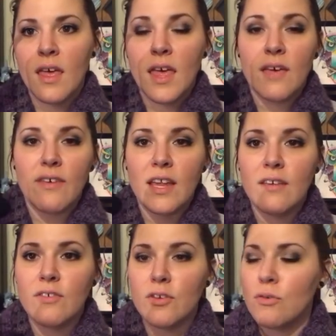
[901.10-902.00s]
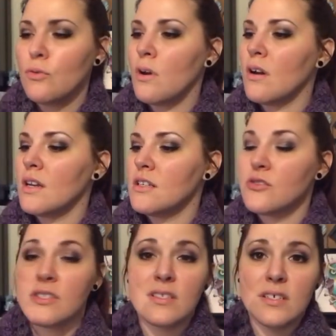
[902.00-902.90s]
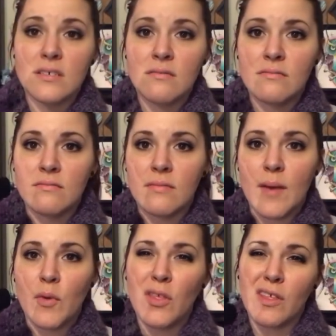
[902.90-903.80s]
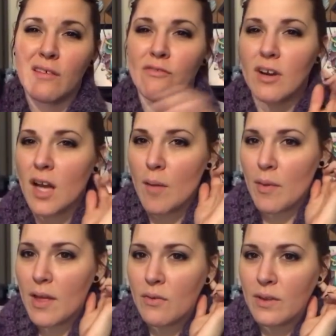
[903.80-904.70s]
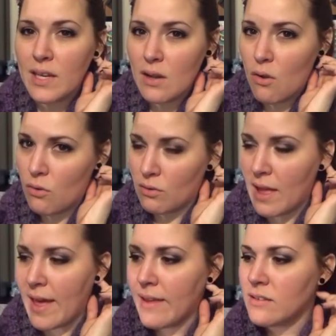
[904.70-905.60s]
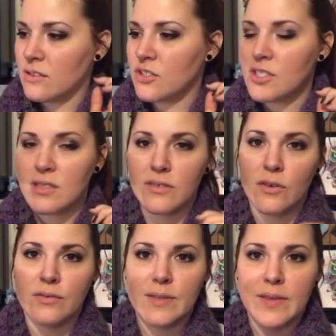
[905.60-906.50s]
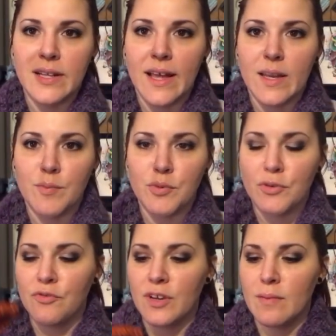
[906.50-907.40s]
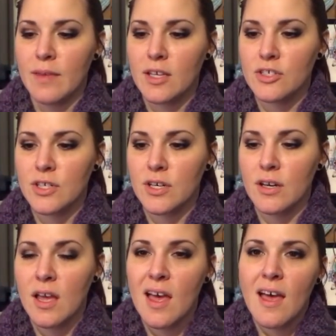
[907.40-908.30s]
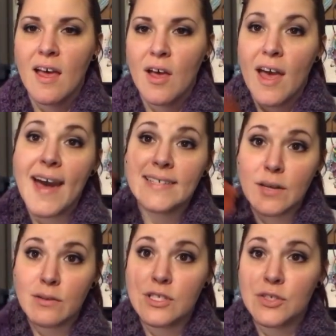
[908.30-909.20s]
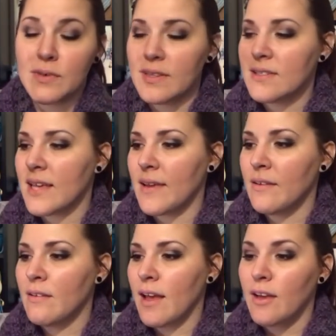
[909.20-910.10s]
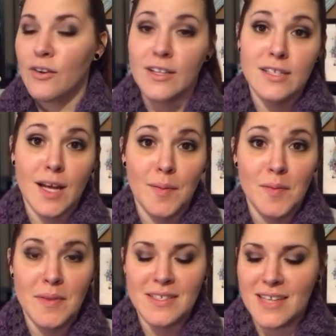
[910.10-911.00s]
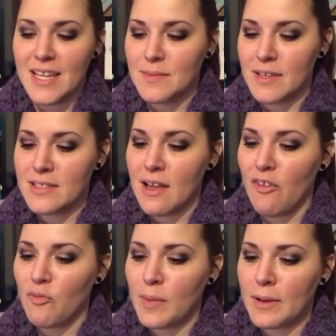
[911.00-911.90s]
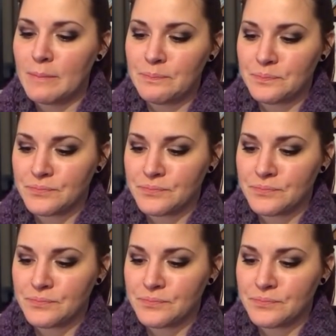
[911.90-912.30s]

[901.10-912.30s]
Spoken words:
If any of you are interested, I'm only looking for a couple. I don't really need a whole lot. Just, somebody to kind of proofread and make sure. As I was doing this, I corrected a couple of mistakes myself, but